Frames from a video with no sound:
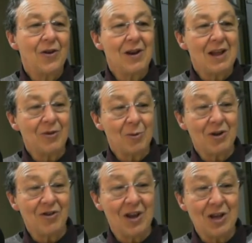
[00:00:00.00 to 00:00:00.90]
Sorry, I just
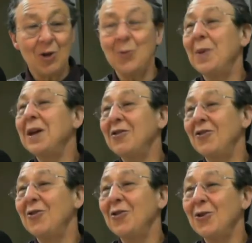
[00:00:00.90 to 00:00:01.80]
want to take you back
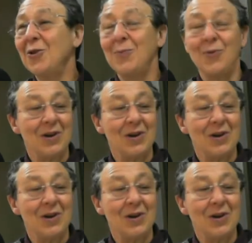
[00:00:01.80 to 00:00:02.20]
to the third point.